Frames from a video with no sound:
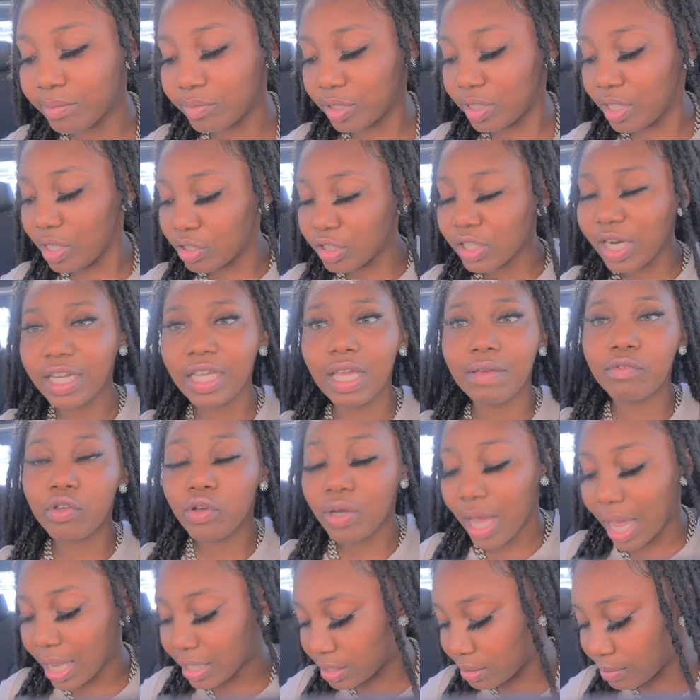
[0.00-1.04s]
i'm still trying to give you
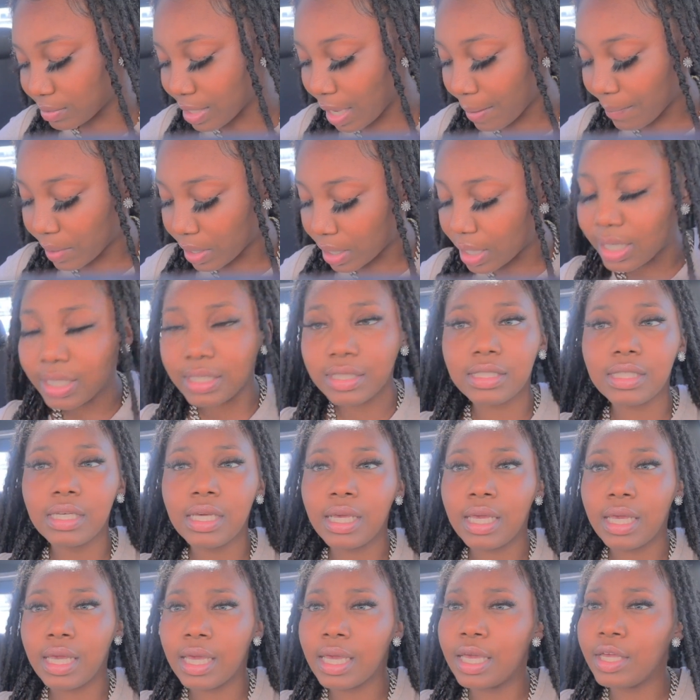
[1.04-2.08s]
guys some type of
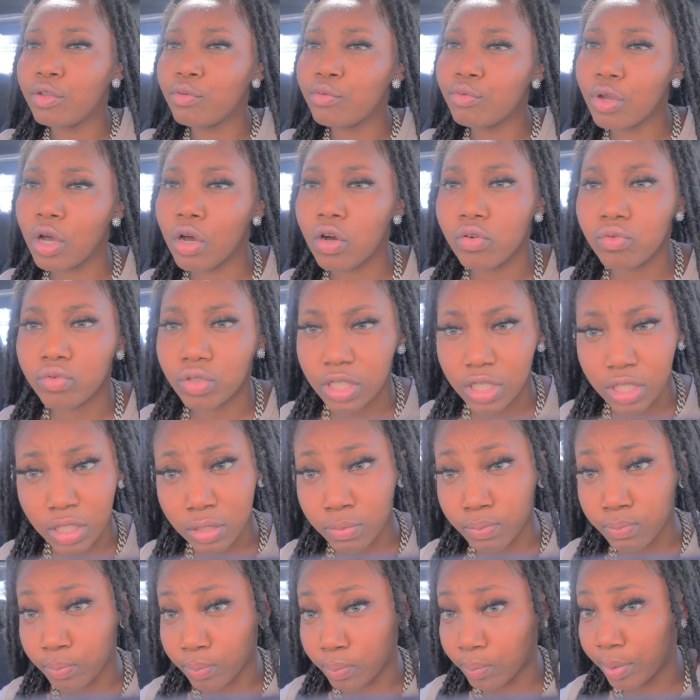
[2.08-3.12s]
content and you know just
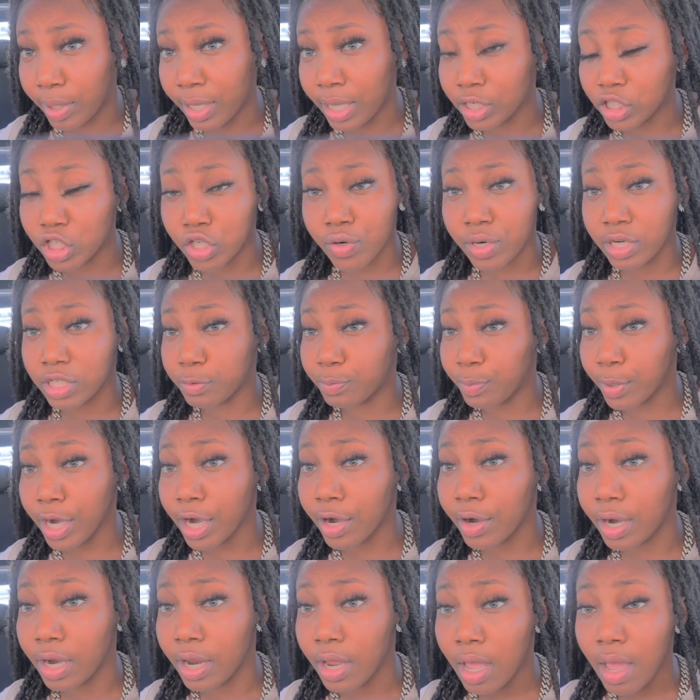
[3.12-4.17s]
being
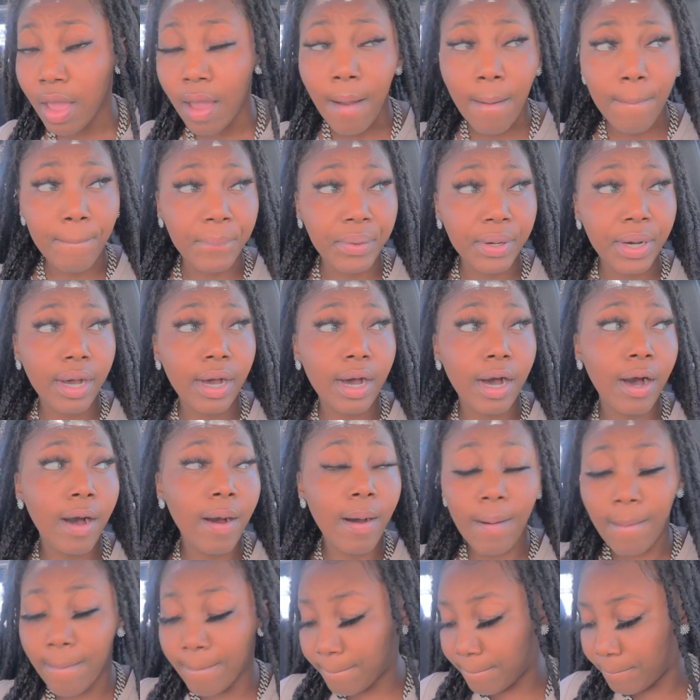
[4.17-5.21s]
transparent but
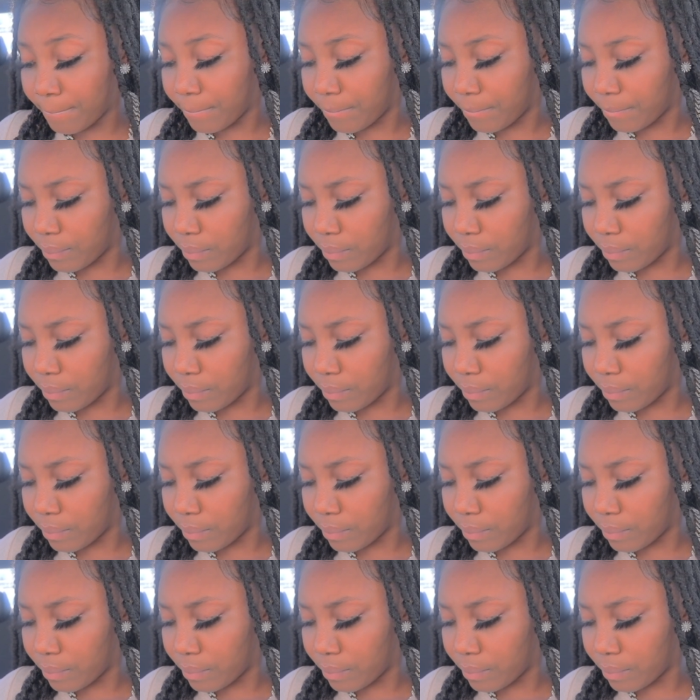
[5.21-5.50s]
um